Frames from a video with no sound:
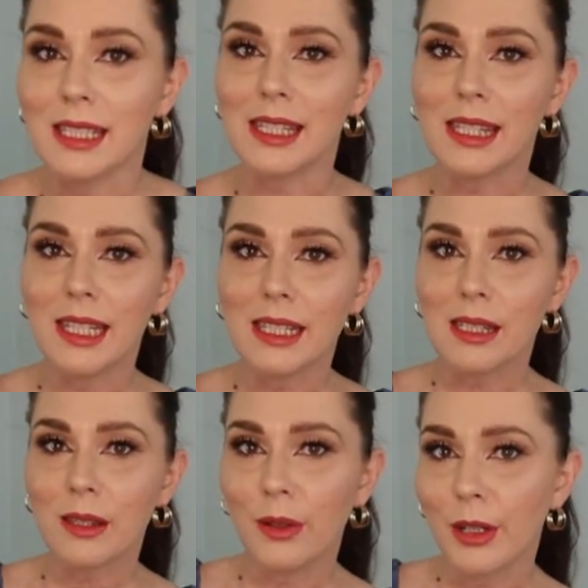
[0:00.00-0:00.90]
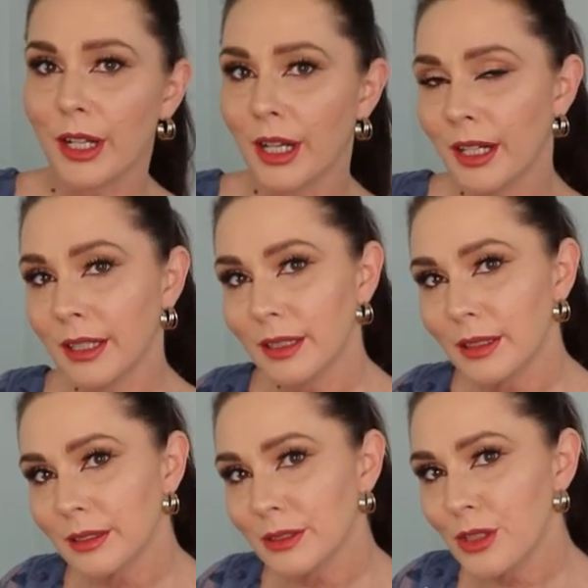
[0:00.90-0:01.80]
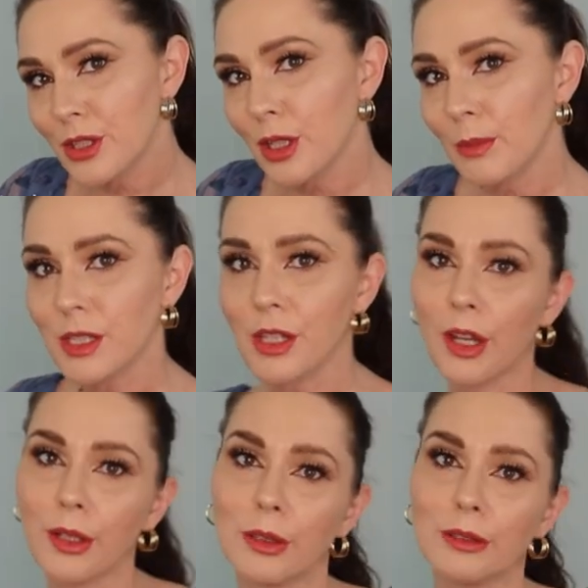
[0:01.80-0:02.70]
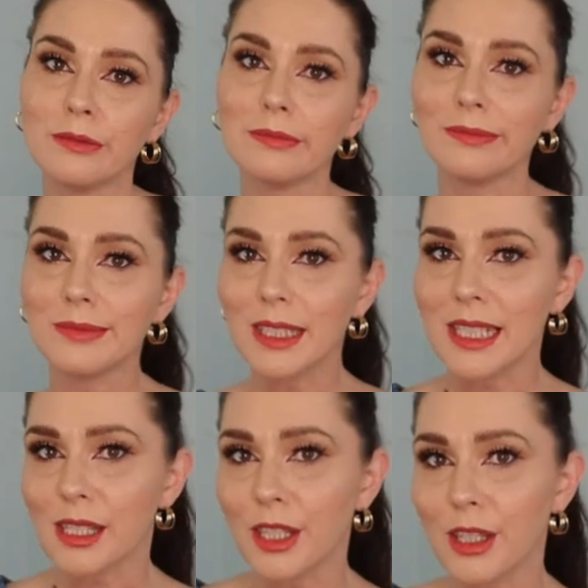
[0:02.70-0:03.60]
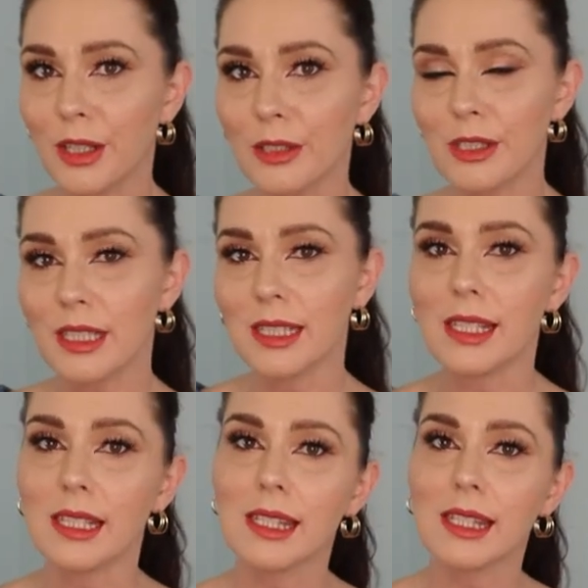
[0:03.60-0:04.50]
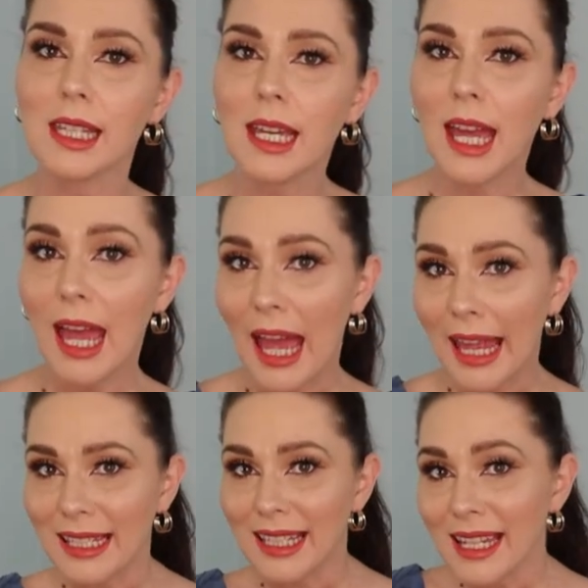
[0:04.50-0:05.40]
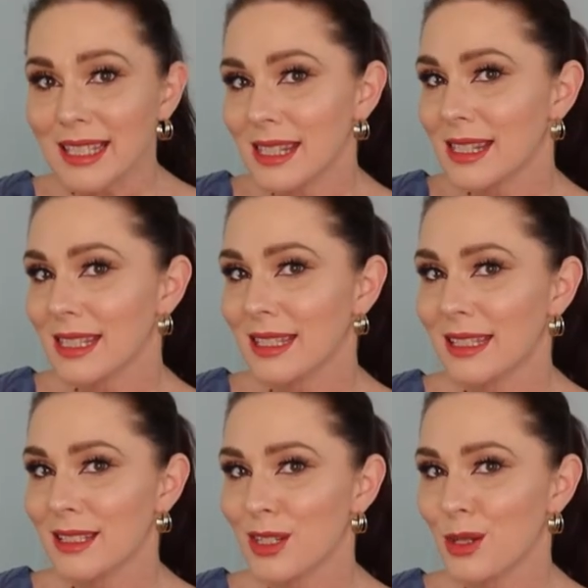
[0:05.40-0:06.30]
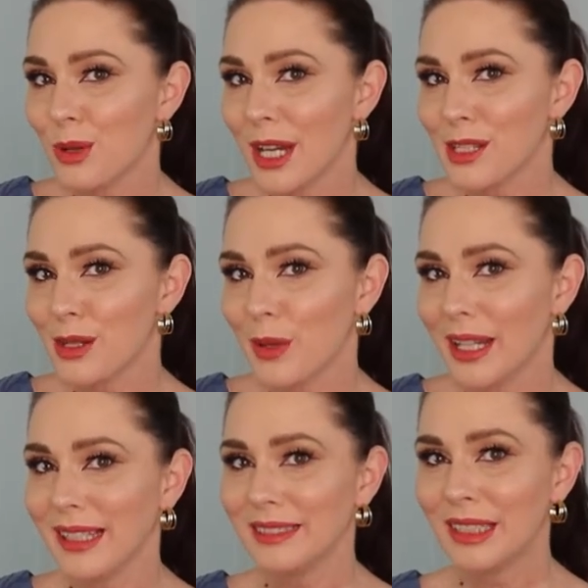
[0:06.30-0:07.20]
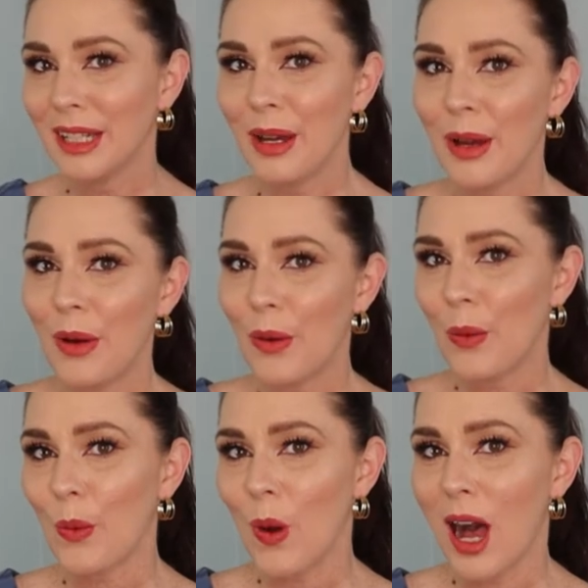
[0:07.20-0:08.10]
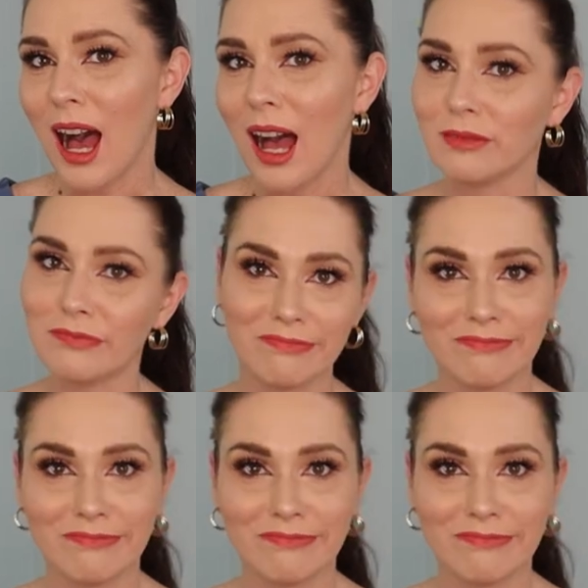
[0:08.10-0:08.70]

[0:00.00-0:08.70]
Does this look too maternal? Is it cute? Is this a yes to wear to the wedding or a